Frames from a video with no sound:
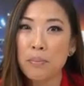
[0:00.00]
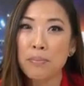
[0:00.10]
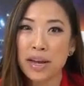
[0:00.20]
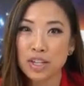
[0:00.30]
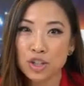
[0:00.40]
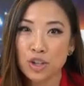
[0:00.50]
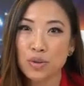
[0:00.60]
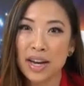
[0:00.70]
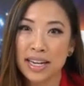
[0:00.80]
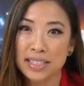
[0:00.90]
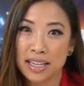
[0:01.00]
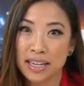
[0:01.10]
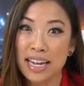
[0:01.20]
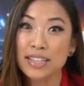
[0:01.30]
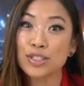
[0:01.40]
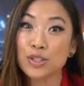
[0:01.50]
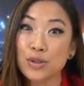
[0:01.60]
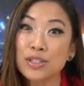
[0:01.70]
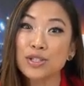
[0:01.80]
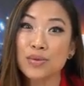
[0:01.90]
make sure you get it done as
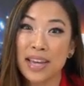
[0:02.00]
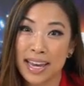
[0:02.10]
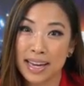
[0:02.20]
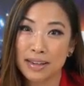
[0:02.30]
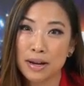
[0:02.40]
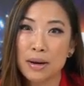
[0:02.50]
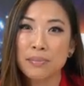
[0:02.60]
soon as you can,